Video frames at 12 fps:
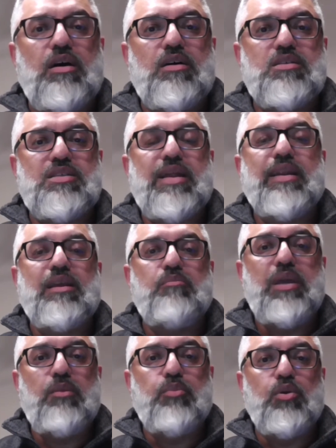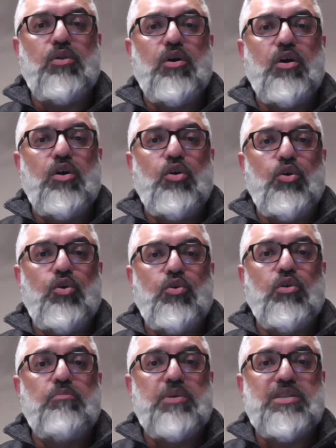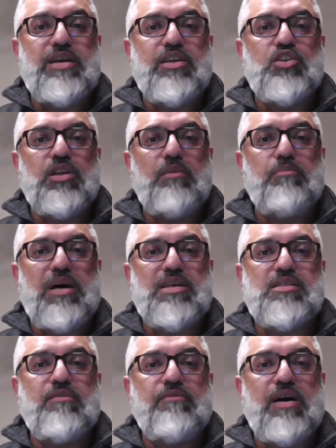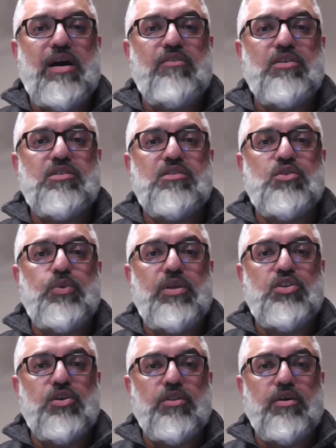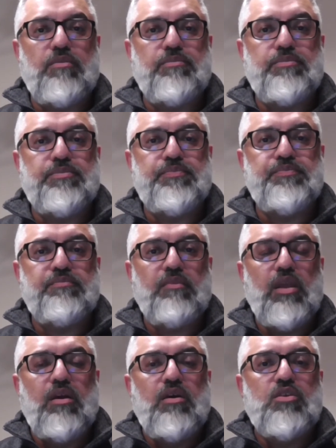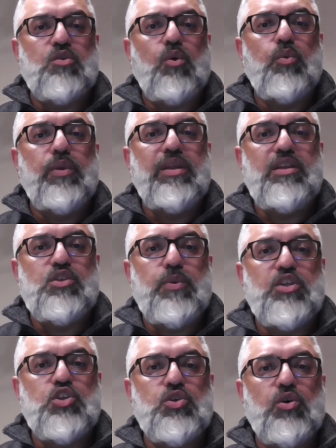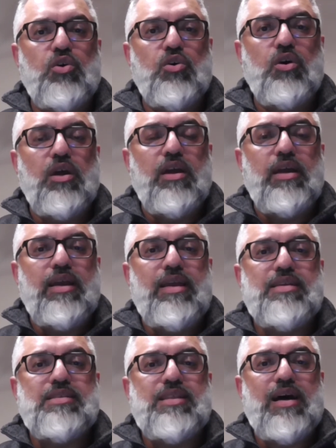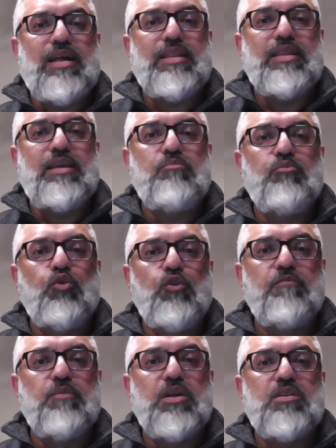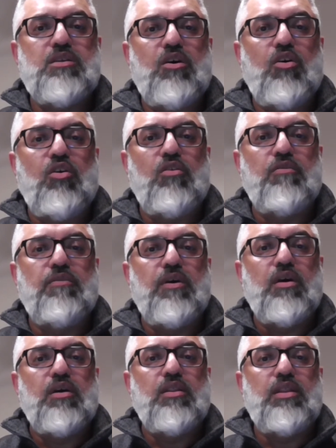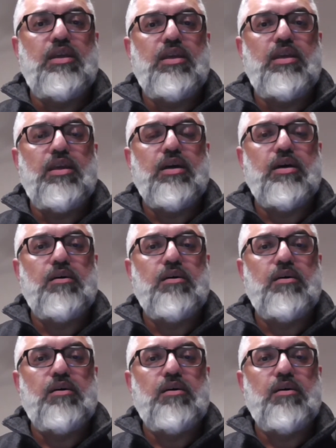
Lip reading: standing people who could potentially pass the virus to each other. So what we need to ensure is that the movement of the